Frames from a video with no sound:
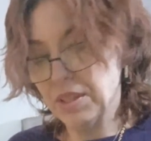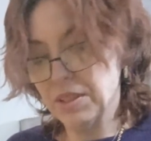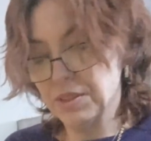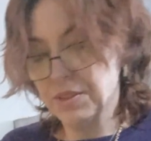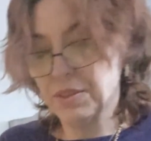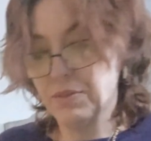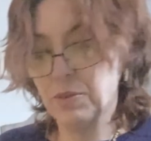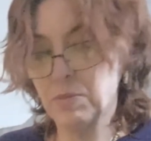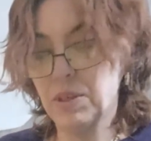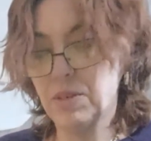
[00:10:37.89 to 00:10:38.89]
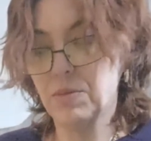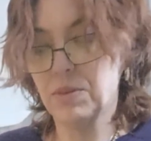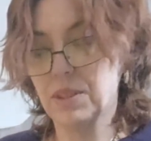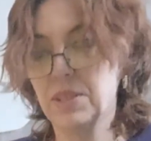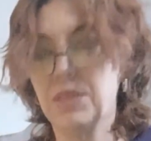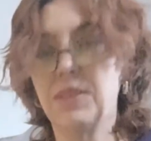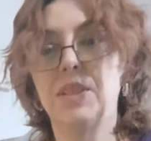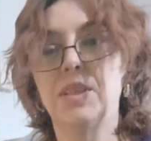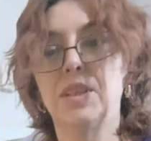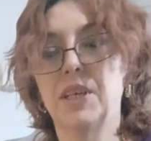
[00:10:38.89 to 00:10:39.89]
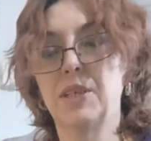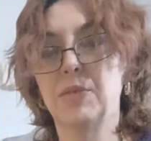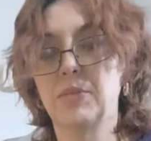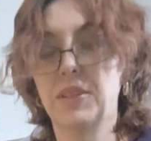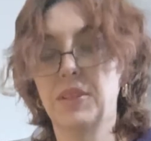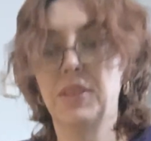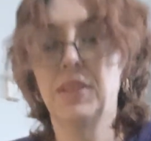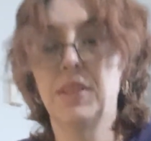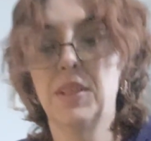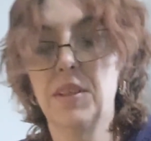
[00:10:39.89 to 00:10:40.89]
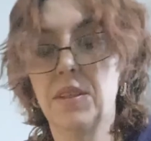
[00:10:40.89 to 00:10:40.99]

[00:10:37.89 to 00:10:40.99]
The stuff you make with it. See, and it kind of blended in there.